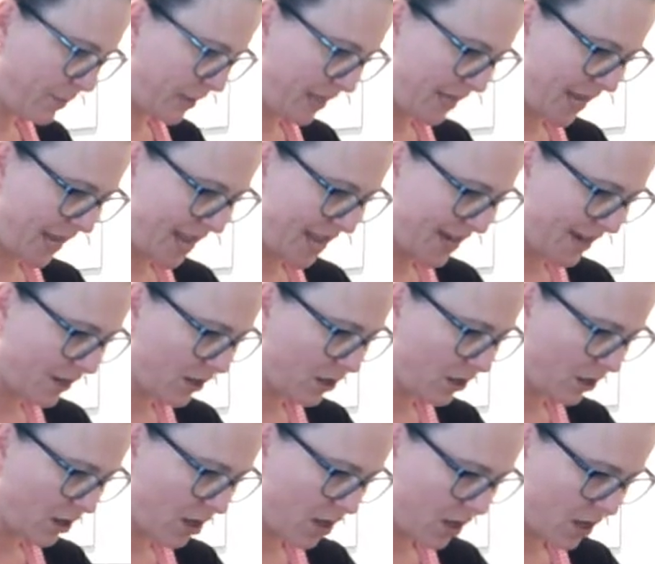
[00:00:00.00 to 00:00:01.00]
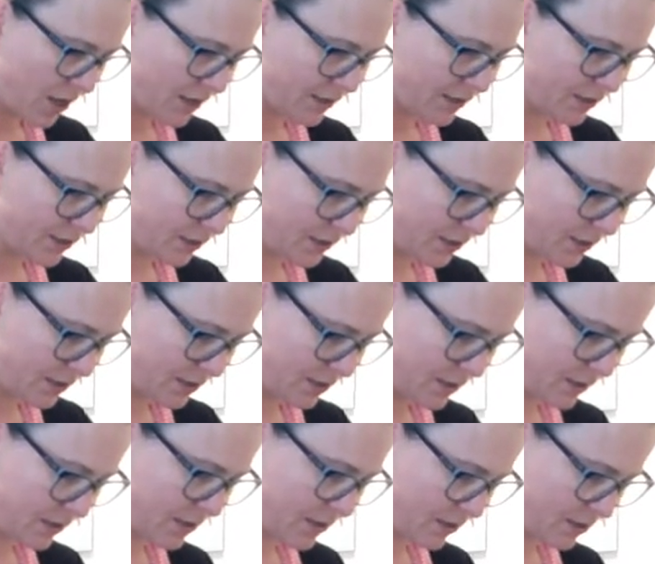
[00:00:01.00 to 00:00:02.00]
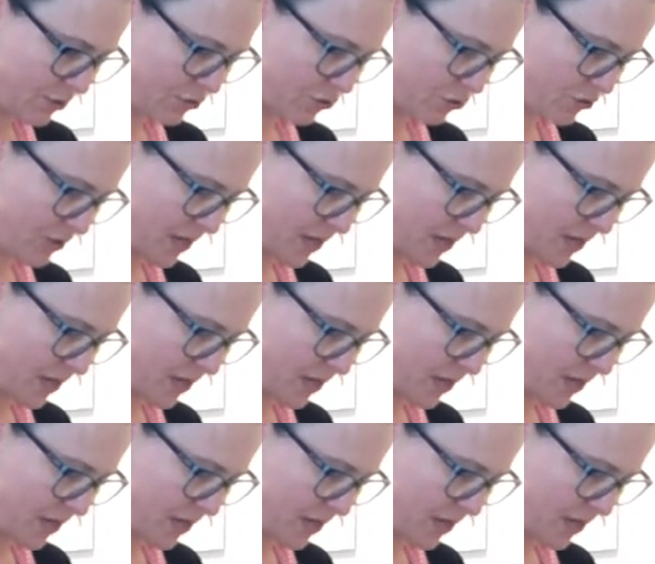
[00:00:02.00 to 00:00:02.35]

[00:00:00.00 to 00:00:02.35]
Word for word: big egg clods. Those are